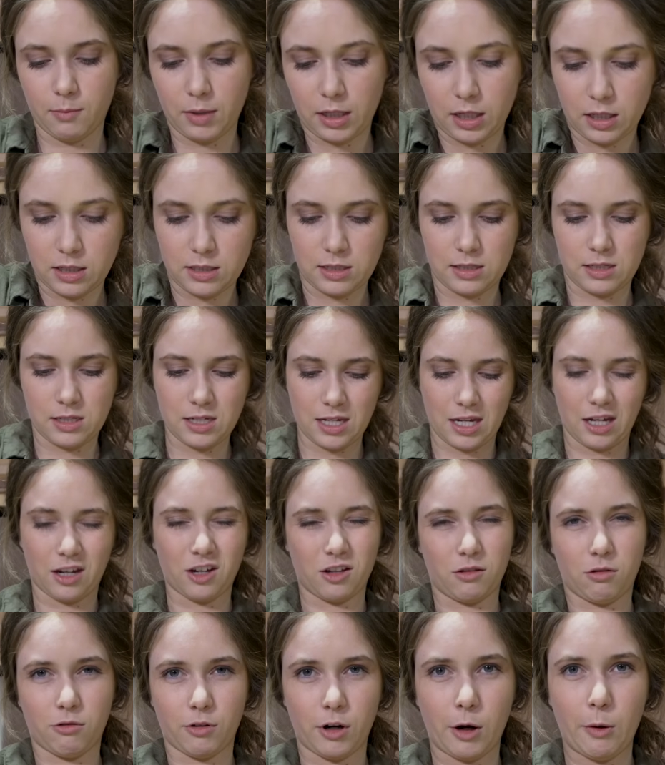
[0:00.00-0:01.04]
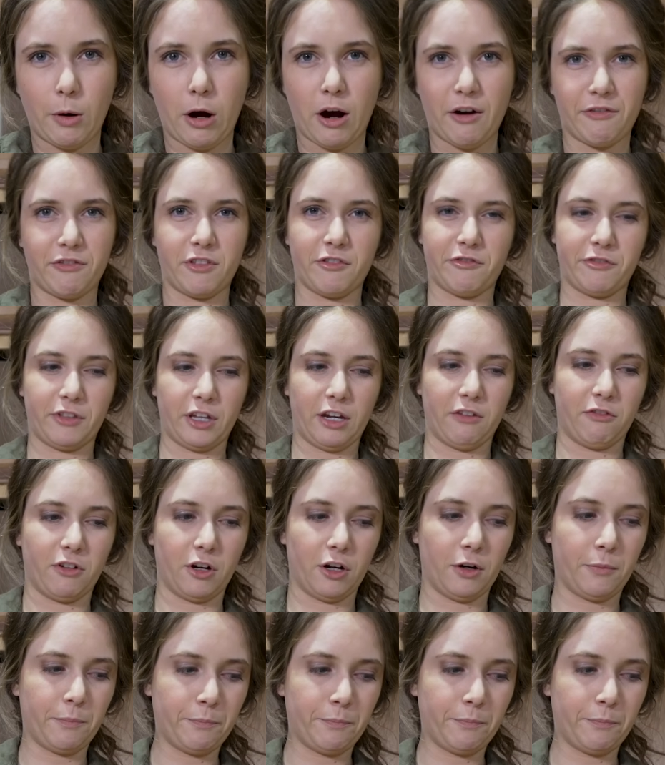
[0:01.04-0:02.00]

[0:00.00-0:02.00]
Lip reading: because it could throw off the flavor.